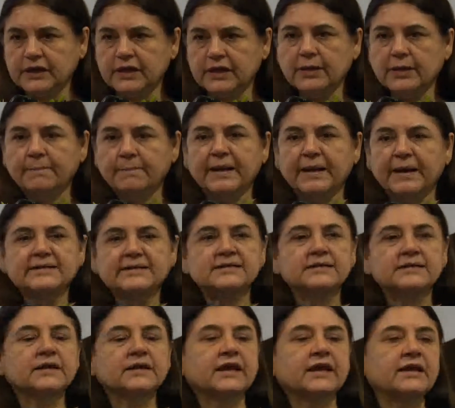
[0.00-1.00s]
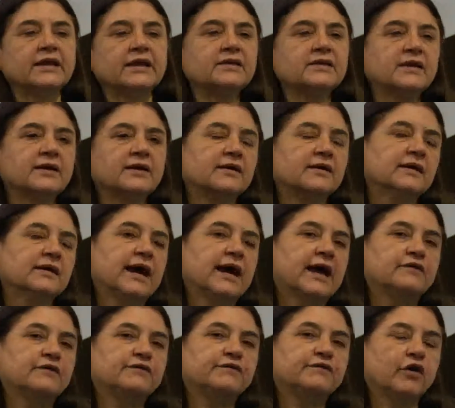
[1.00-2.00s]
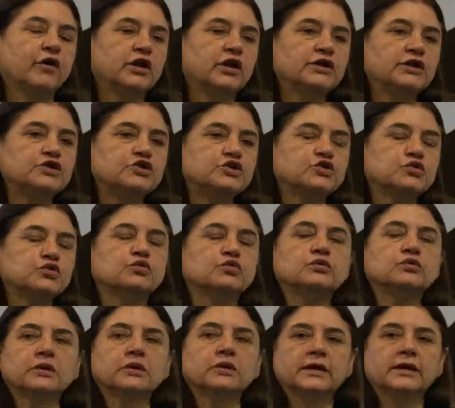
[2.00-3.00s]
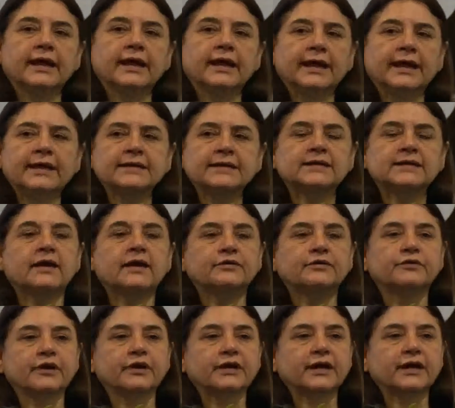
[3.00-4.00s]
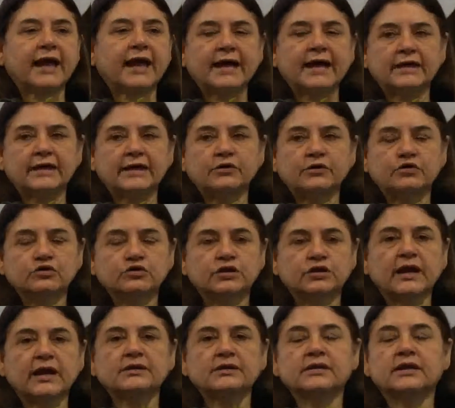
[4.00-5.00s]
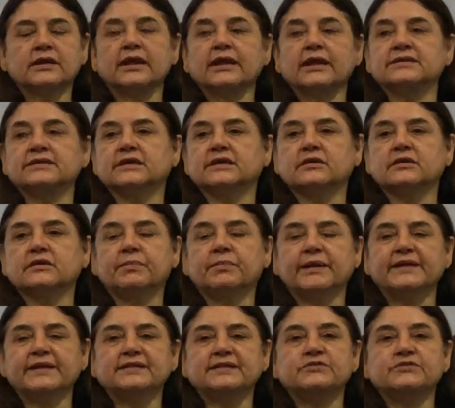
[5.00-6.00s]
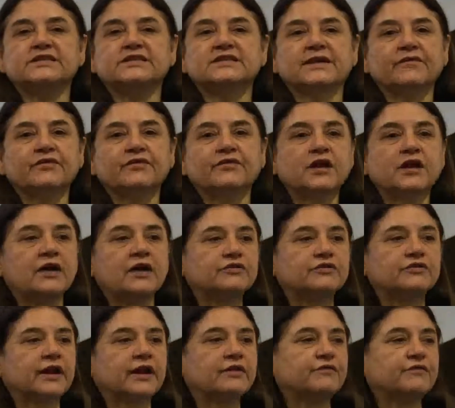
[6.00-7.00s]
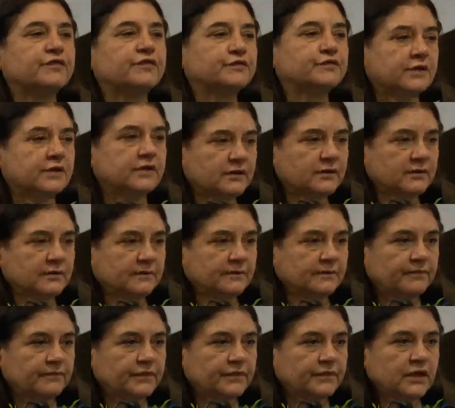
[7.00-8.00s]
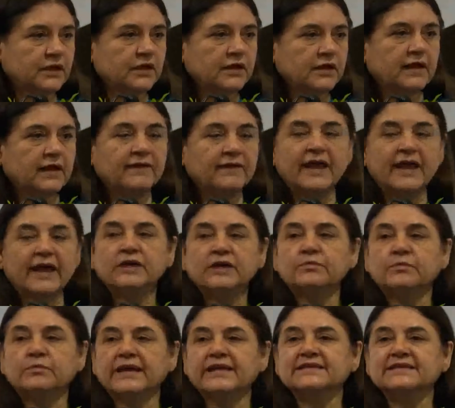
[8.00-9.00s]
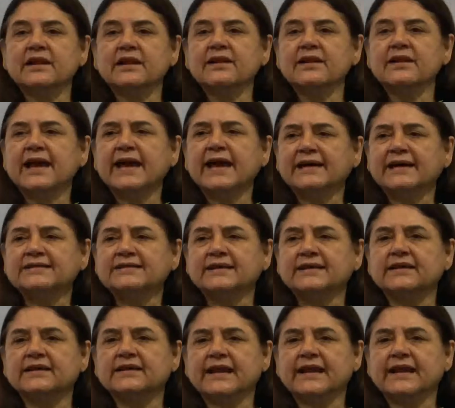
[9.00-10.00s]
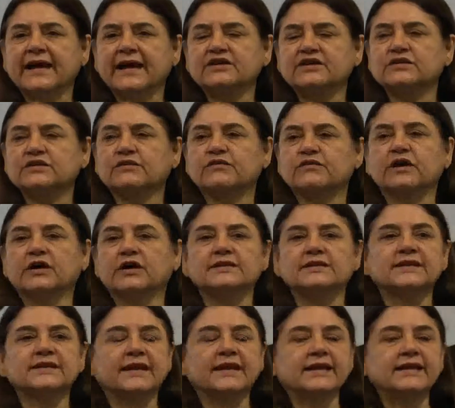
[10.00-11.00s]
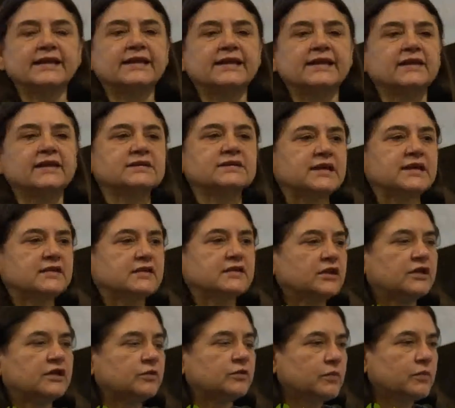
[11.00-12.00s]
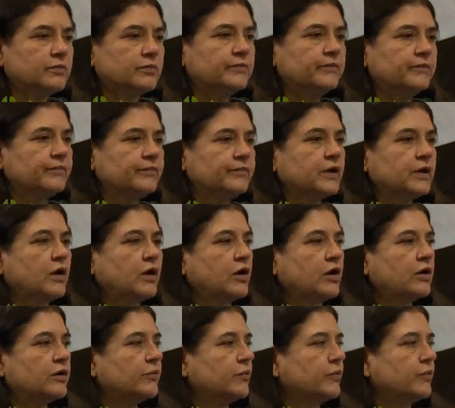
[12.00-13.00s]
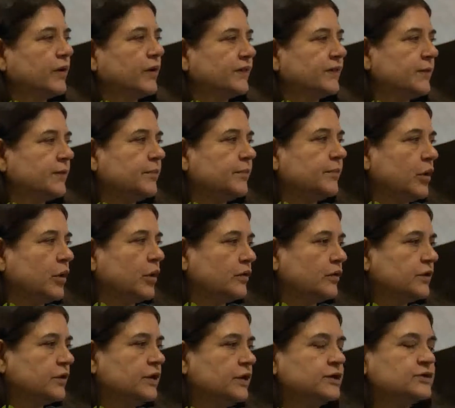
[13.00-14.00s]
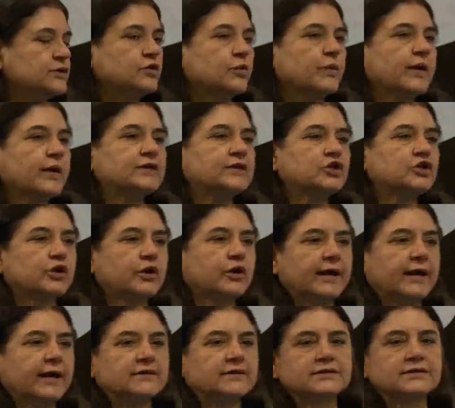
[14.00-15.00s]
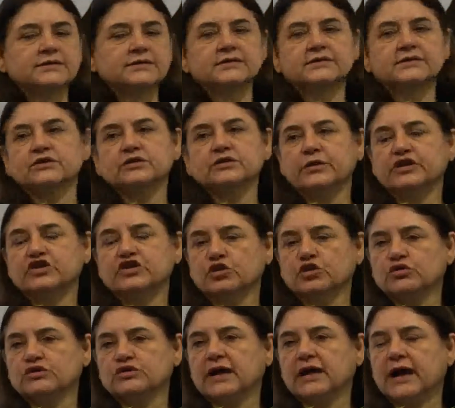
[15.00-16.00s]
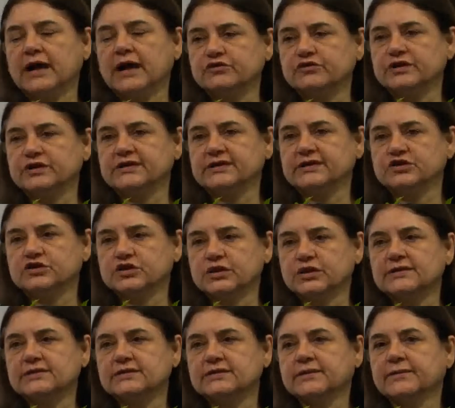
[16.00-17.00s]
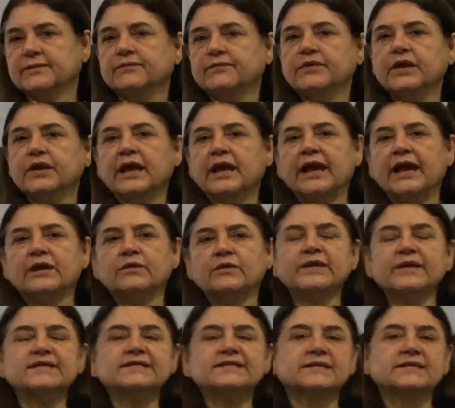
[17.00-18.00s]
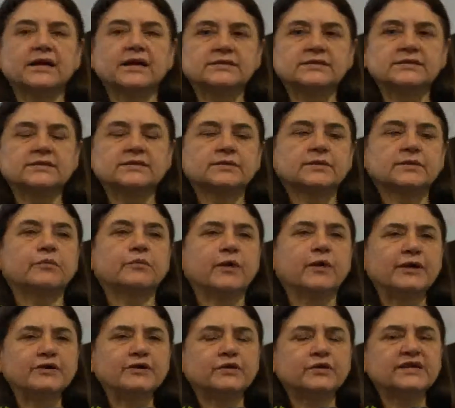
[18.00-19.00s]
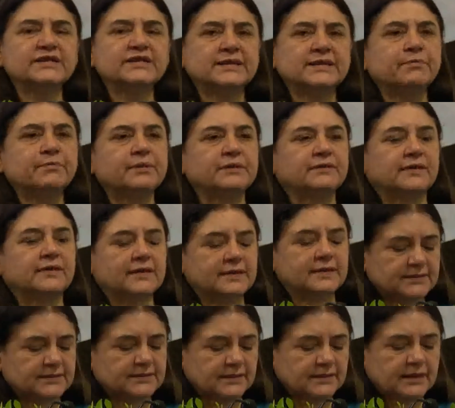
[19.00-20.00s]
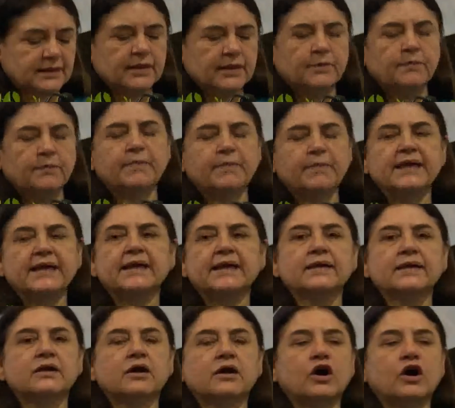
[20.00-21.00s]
But India had fallen to 800, and in Gujarat, in certain places, 750. And that means lakhs and lakhs of girls getting killed either in the womb or when they were born. So we had to correct this. So we chose 100 districts, and we started by doing simple things, making